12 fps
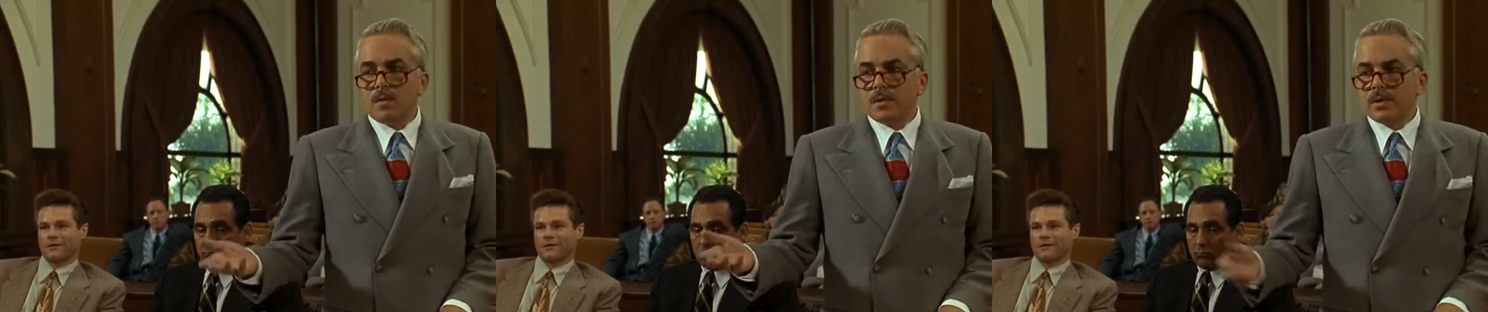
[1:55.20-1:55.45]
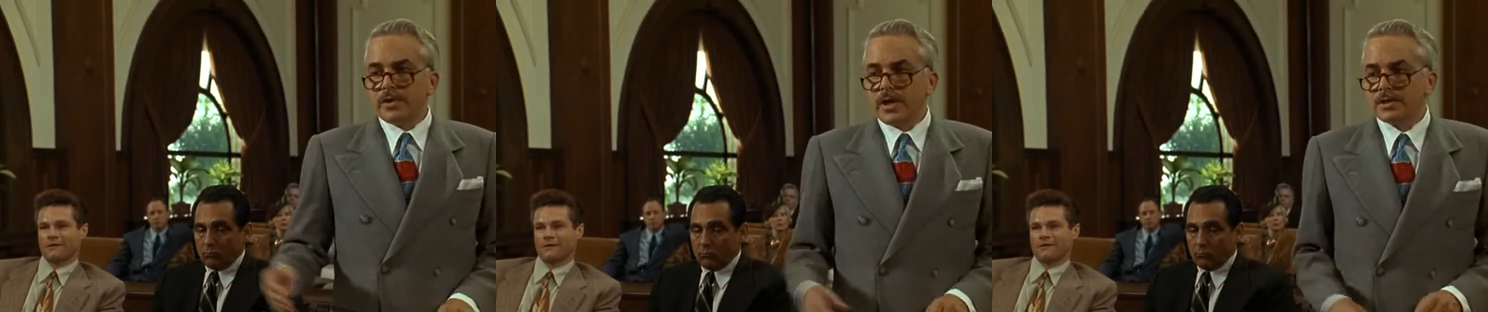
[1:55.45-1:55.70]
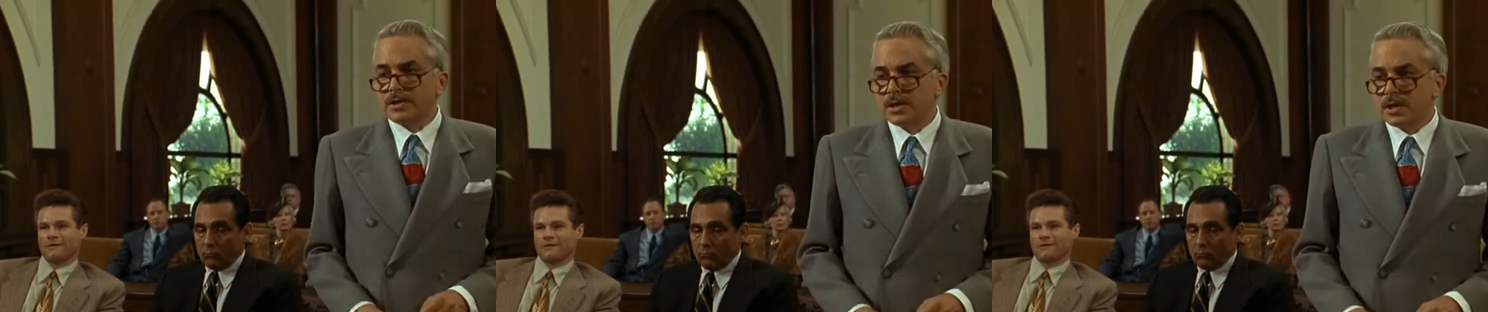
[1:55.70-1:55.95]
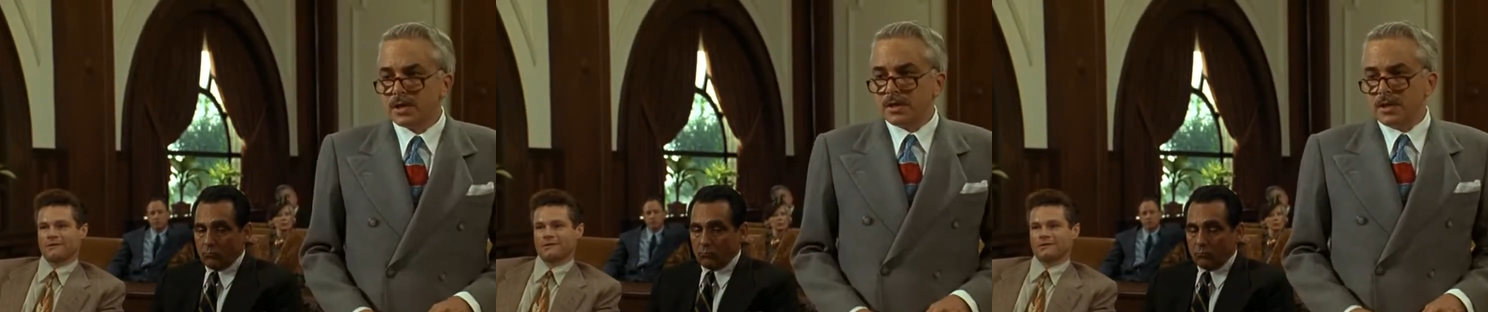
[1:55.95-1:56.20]
Speaker 1: Well, that
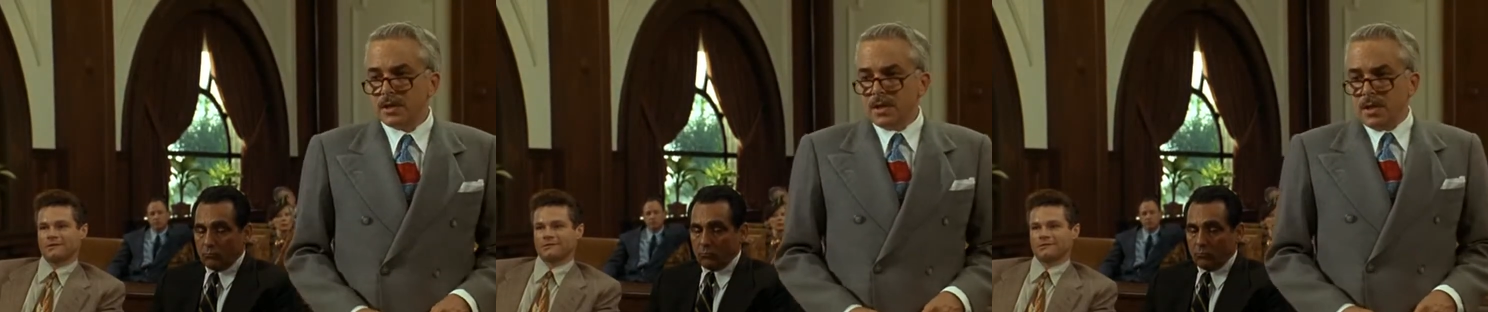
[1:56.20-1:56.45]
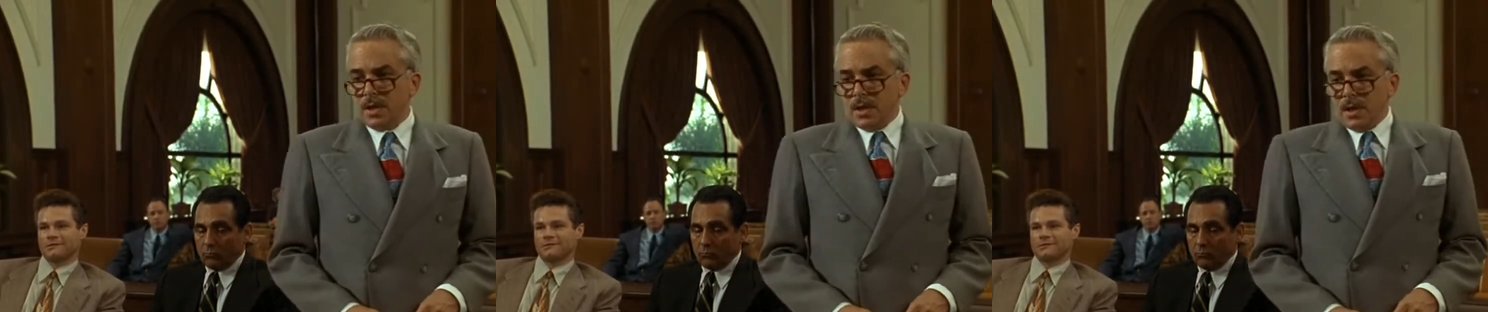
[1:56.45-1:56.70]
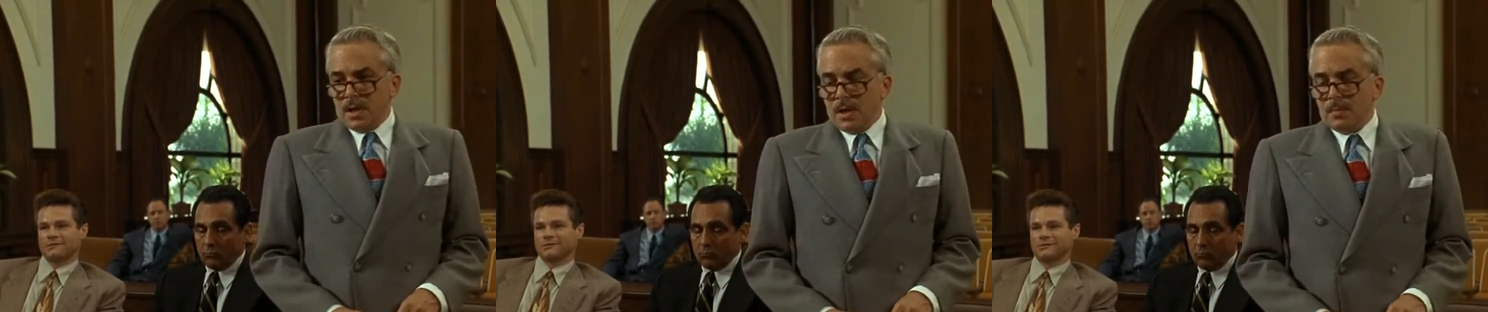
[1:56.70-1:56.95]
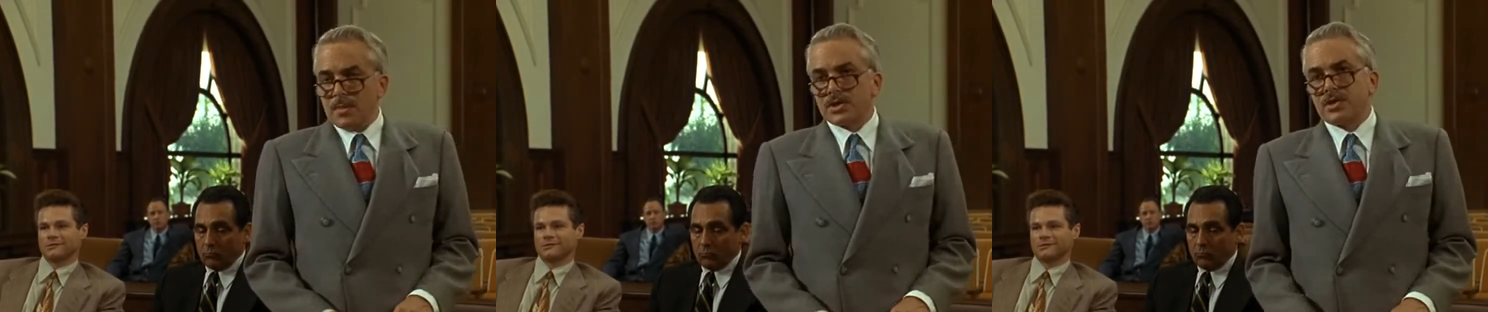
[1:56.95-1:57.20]
uh,
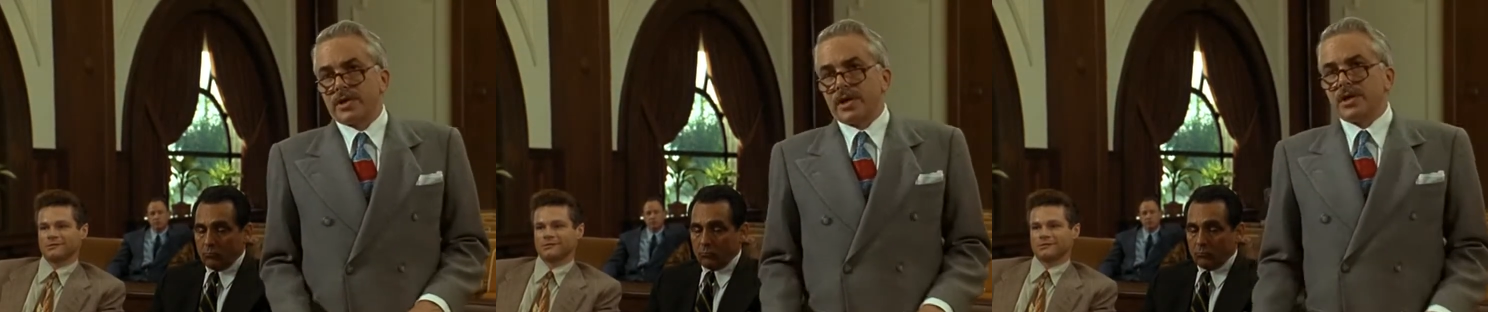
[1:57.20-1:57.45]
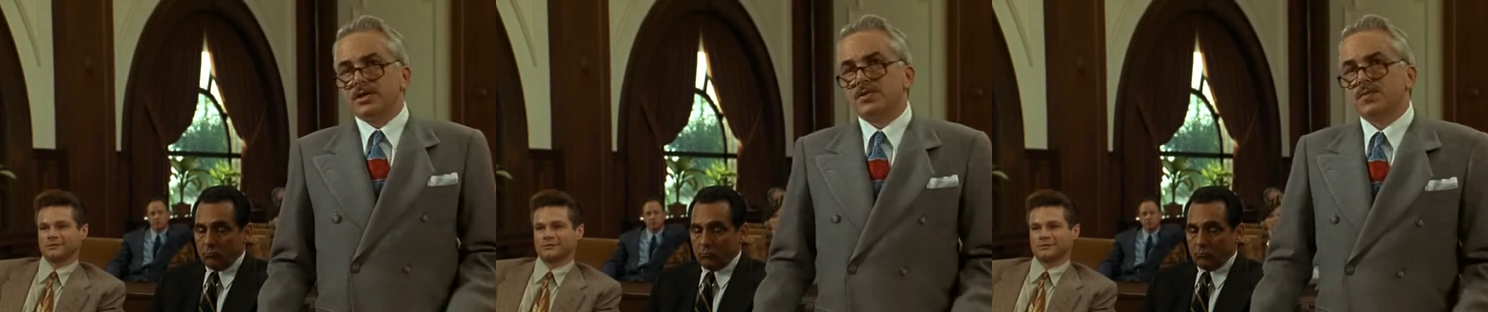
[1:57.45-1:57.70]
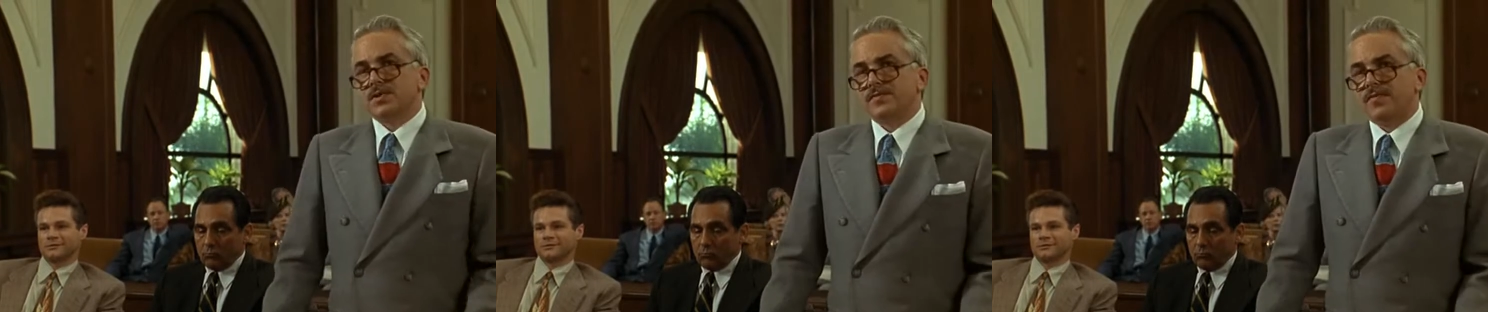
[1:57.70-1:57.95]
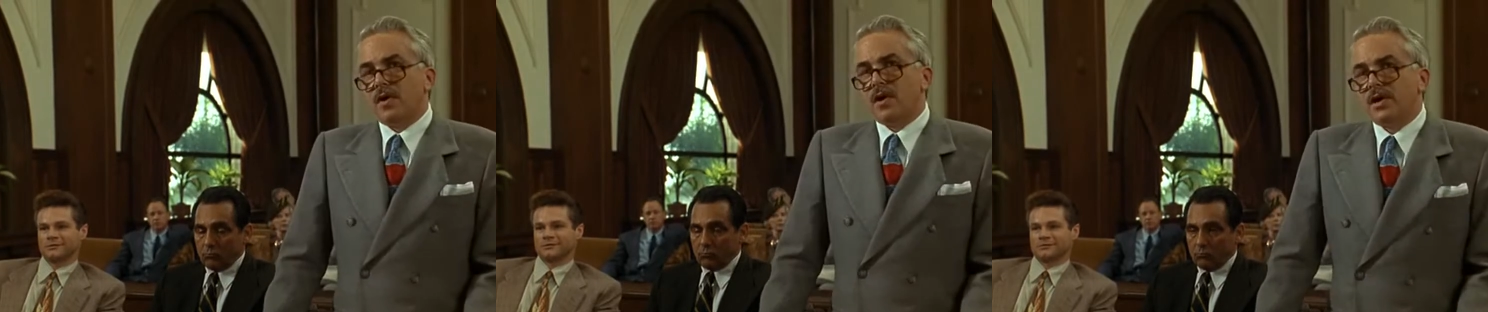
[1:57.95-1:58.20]
Mr. Gittes was
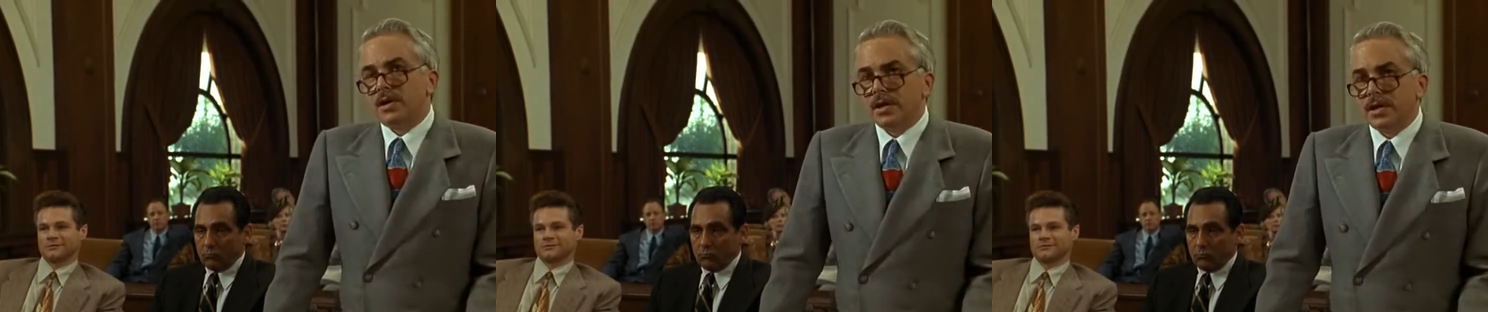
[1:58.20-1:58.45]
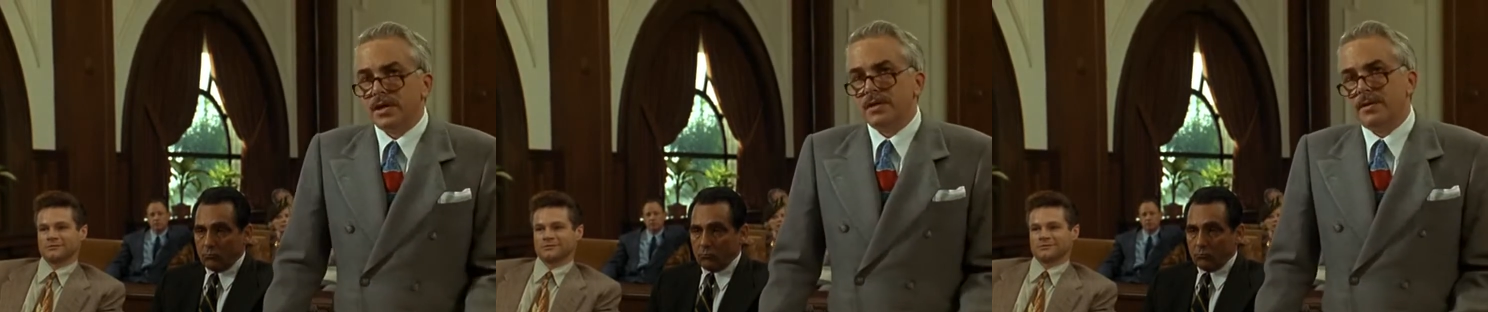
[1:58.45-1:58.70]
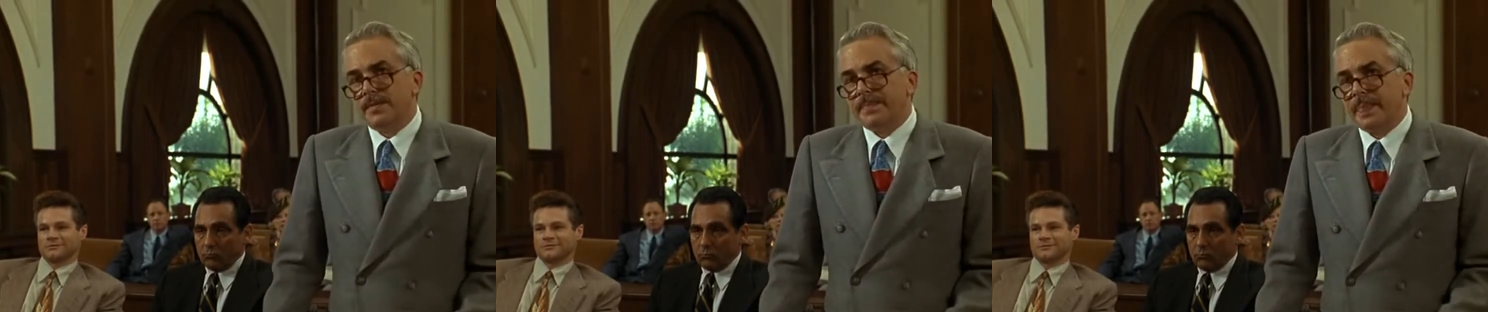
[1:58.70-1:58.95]
fondling